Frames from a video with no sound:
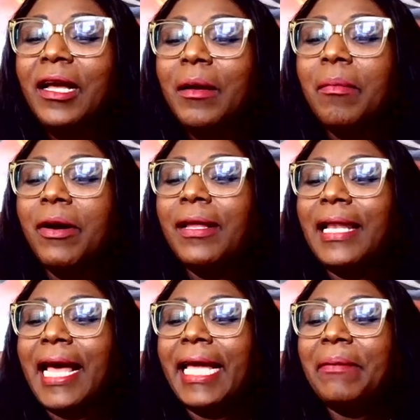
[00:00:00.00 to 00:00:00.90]
More
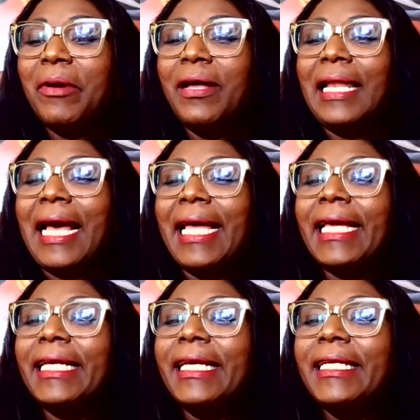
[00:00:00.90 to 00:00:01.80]
like, more
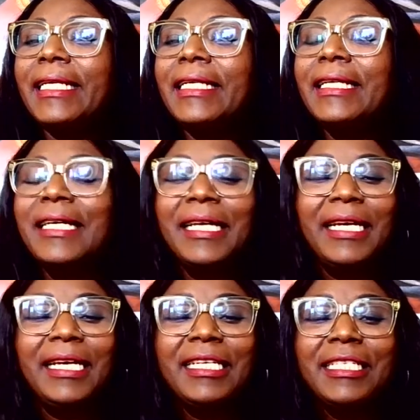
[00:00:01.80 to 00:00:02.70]
like.
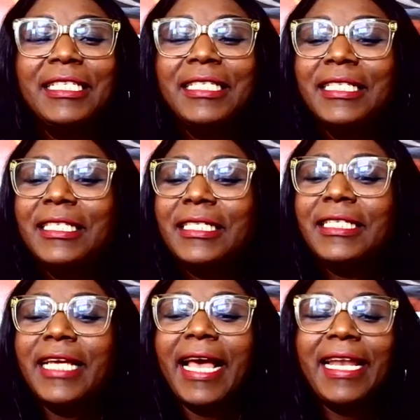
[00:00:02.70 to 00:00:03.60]

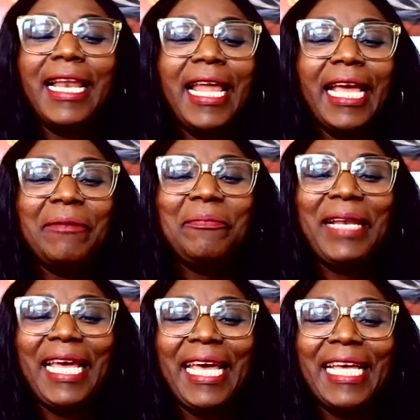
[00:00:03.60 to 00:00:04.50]
Share the link,
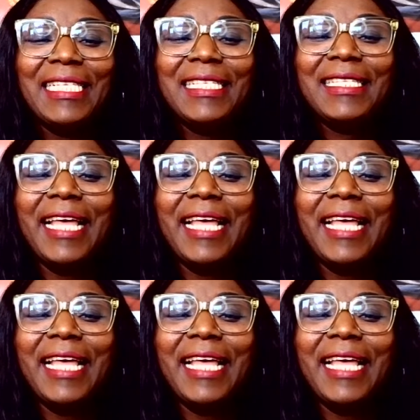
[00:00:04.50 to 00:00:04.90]
please.